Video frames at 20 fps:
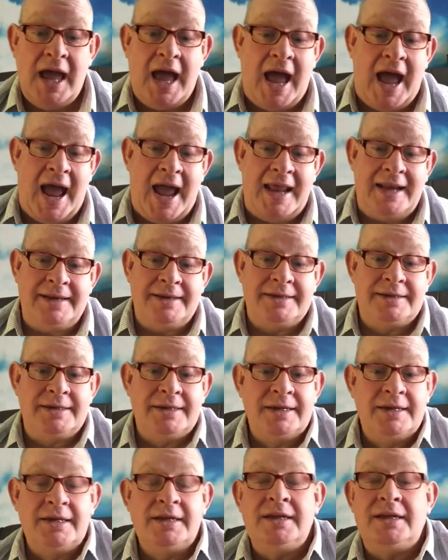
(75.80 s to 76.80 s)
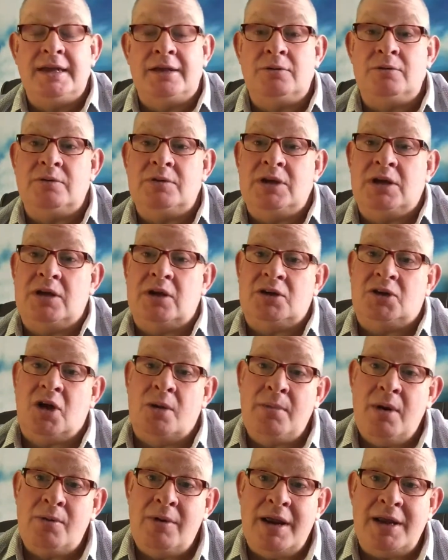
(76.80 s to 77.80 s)
and it
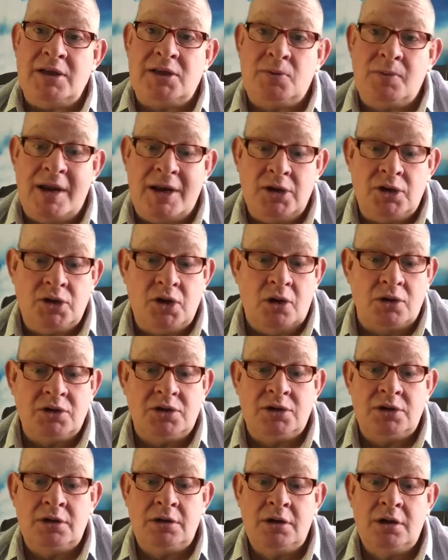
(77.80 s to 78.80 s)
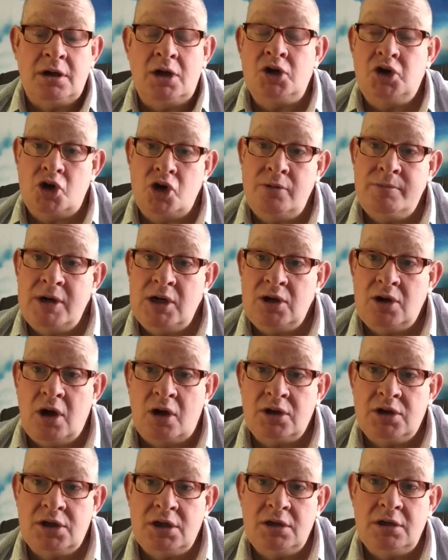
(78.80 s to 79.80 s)
commemorates when a German
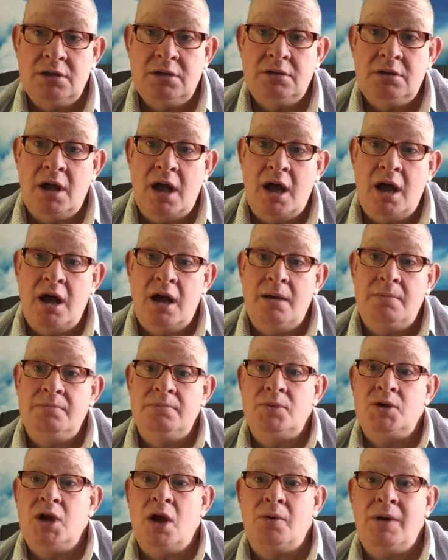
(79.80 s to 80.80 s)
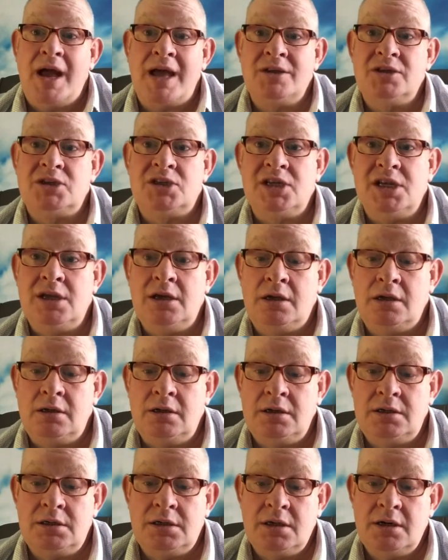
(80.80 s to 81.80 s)
doctor, Johann
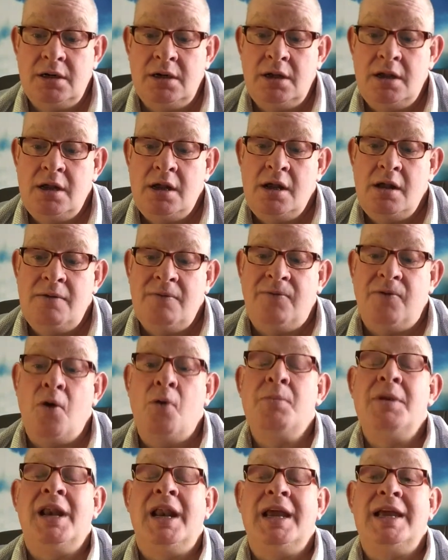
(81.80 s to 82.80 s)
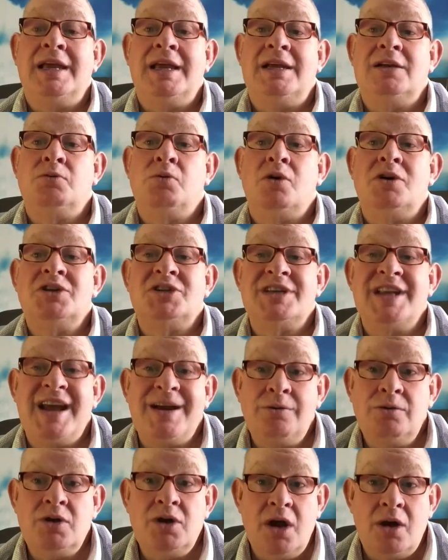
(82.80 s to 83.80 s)
Siegert, formulated what is now
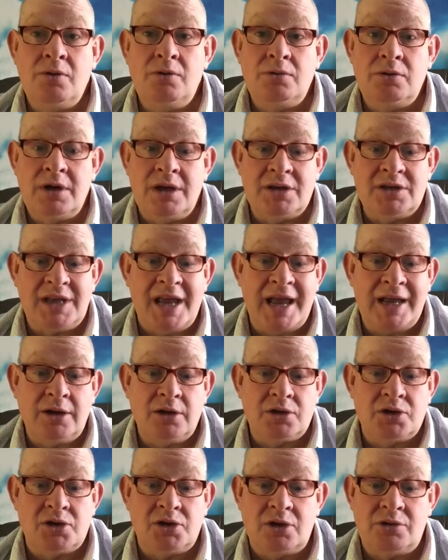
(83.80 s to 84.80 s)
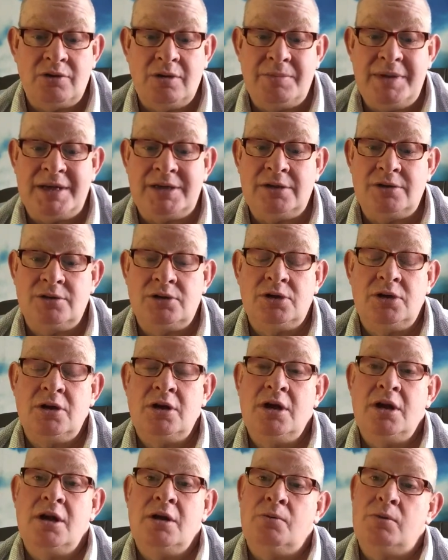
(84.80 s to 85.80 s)
known as Angostura bitters,
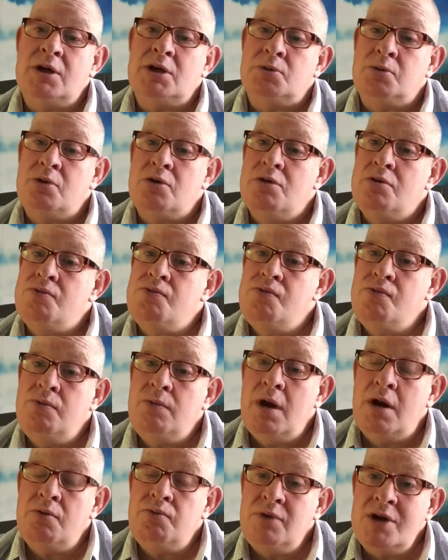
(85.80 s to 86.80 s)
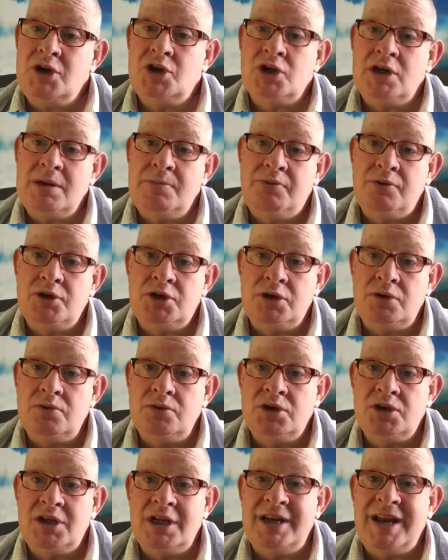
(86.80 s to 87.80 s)
which were originally
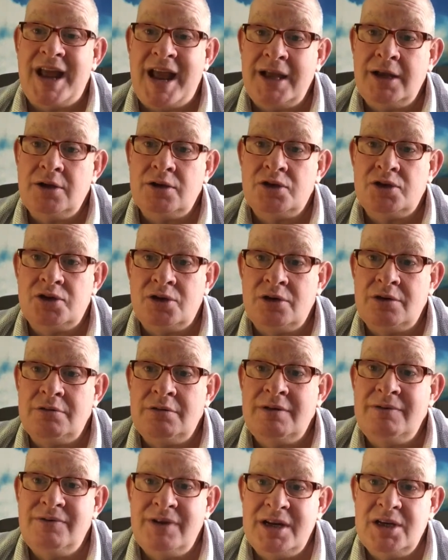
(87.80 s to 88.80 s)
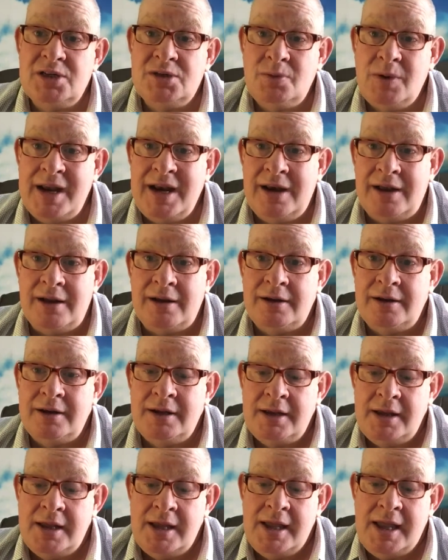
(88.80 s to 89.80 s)
produced in Angostura, Venezuela,
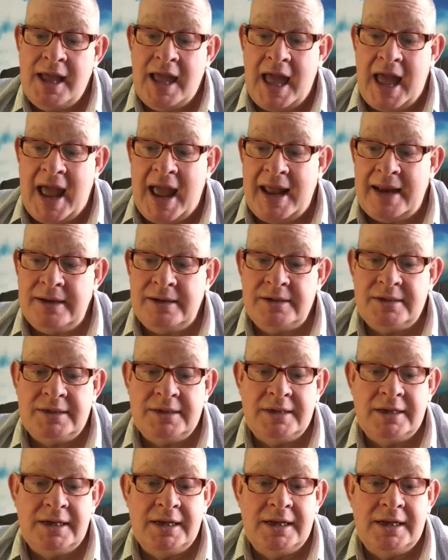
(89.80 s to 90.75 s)
and